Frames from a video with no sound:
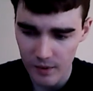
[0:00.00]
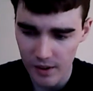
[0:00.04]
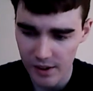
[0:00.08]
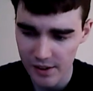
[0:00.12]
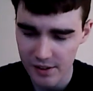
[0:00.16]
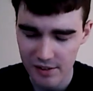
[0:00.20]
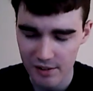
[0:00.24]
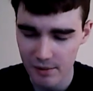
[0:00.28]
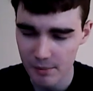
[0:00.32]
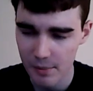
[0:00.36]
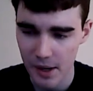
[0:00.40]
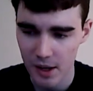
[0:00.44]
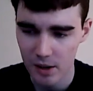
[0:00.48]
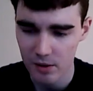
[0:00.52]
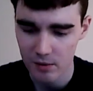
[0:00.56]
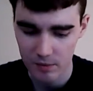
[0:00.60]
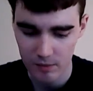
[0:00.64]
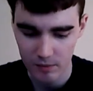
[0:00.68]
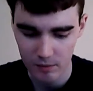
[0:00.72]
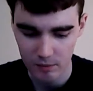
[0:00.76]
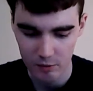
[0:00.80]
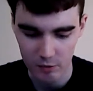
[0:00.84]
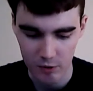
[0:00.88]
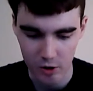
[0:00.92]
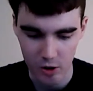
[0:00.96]
It's about
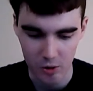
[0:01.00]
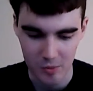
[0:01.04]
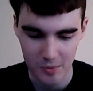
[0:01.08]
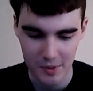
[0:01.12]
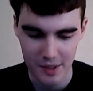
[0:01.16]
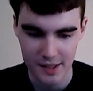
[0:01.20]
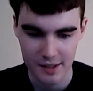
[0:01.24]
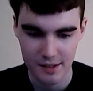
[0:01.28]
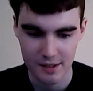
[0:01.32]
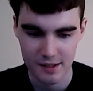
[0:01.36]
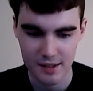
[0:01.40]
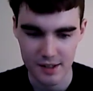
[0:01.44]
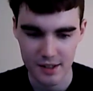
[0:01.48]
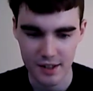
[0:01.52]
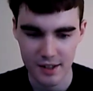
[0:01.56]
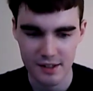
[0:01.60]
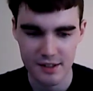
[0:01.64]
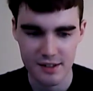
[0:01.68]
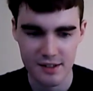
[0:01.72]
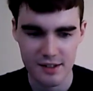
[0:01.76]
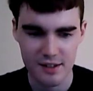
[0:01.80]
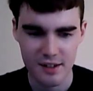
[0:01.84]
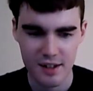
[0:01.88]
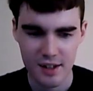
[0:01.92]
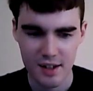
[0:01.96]
Romans, and
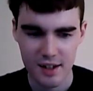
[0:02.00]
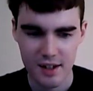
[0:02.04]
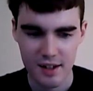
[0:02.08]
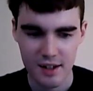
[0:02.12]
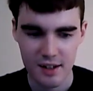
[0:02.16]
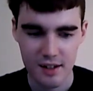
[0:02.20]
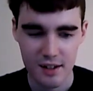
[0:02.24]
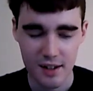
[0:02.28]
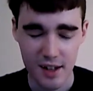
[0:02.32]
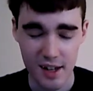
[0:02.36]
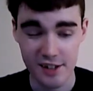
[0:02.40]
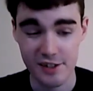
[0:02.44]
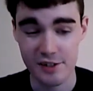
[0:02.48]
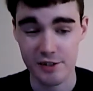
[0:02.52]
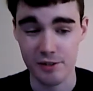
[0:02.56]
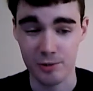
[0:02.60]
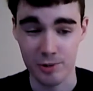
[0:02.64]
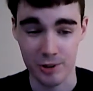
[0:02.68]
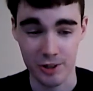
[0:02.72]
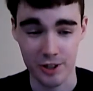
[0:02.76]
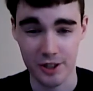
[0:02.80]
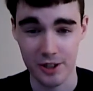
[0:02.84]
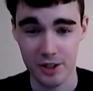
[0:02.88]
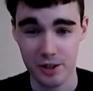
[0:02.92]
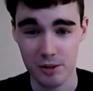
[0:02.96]
that's a
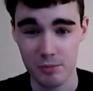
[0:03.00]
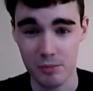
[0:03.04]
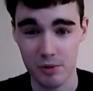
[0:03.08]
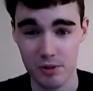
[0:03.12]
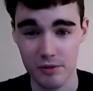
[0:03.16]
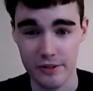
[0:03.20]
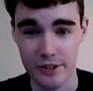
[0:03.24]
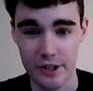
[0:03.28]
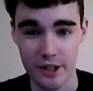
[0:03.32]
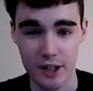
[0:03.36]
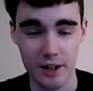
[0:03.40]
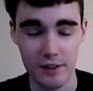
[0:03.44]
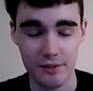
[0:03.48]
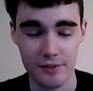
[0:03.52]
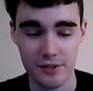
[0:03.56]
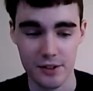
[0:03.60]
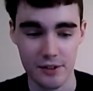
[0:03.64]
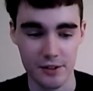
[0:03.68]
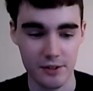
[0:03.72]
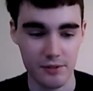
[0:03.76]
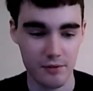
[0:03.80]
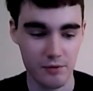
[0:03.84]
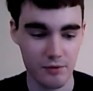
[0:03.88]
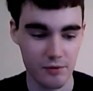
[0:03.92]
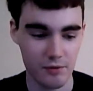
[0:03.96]
really good movie. I'll have
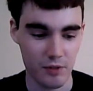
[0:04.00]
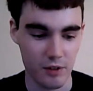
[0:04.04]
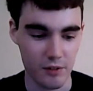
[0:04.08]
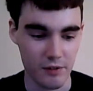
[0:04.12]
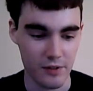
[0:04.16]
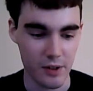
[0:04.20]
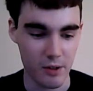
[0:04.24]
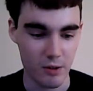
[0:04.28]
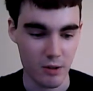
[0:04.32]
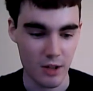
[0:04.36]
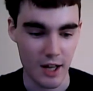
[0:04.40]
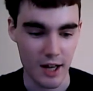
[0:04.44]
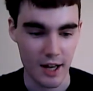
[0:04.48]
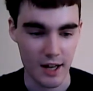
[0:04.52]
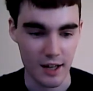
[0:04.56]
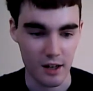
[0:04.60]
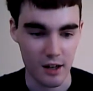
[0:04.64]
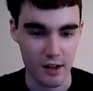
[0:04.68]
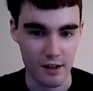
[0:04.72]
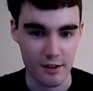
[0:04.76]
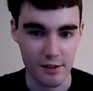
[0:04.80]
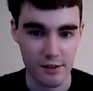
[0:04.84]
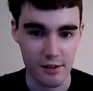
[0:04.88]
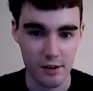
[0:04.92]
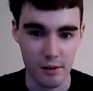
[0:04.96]
to review that
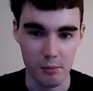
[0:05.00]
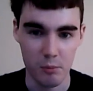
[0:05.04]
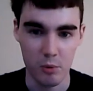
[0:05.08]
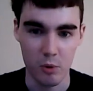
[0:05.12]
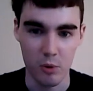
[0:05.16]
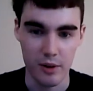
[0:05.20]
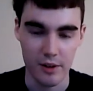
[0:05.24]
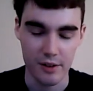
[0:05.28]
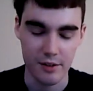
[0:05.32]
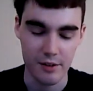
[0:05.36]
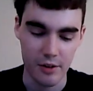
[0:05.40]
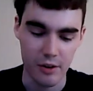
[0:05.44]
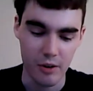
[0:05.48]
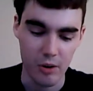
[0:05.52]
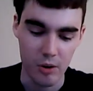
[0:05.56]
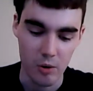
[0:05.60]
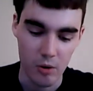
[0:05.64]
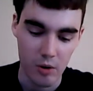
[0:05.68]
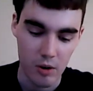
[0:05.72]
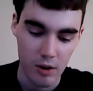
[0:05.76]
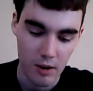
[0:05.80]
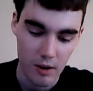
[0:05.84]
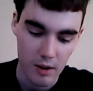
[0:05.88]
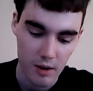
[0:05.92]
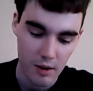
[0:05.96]
at some point too.
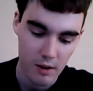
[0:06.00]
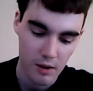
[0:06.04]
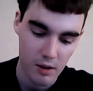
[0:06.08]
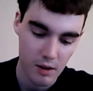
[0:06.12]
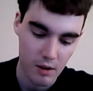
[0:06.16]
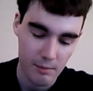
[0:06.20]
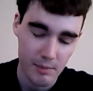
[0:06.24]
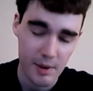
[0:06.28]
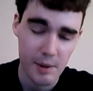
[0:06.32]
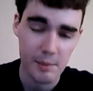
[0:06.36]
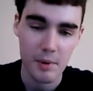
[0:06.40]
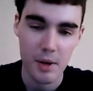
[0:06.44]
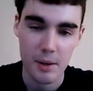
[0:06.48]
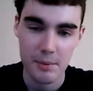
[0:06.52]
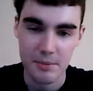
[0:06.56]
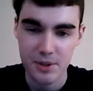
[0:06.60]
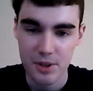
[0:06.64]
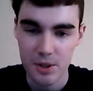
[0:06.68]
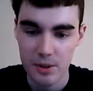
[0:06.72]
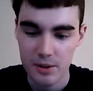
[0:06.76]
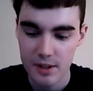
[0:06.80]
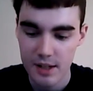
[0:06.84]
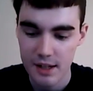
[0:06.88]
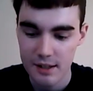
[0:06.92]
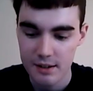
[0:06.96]
My mom
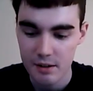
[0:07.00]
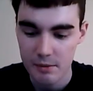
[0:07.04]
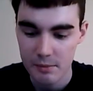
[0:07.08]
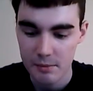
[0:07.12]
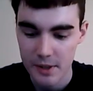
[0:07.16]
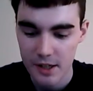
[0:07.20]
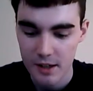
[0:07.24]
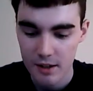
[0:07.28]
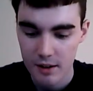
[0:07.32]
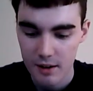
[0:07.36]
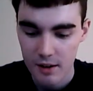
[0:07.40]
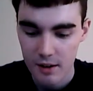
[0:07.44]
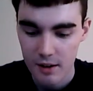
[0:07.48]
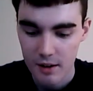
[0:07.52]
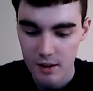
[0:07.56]
showed that to me.